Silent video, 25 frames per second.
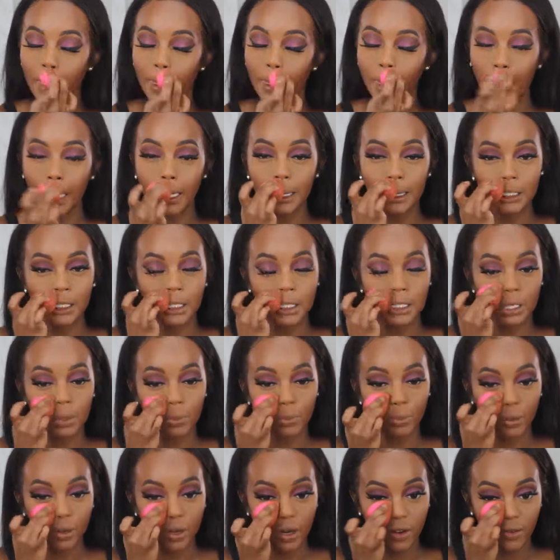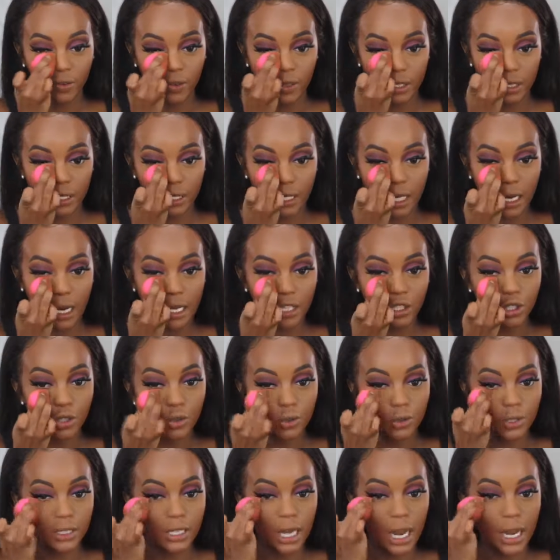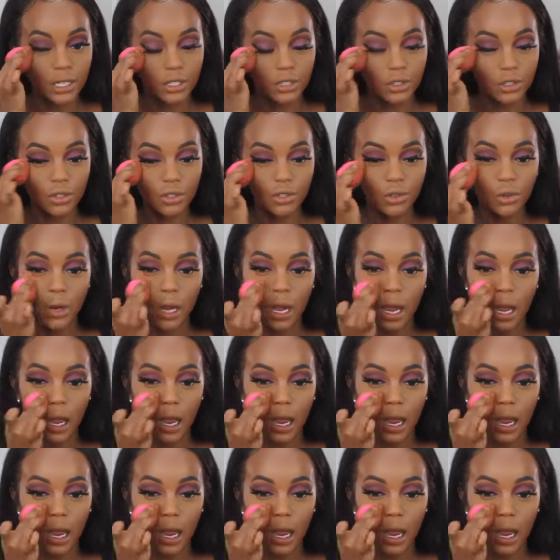That is just a preference that I choose not to.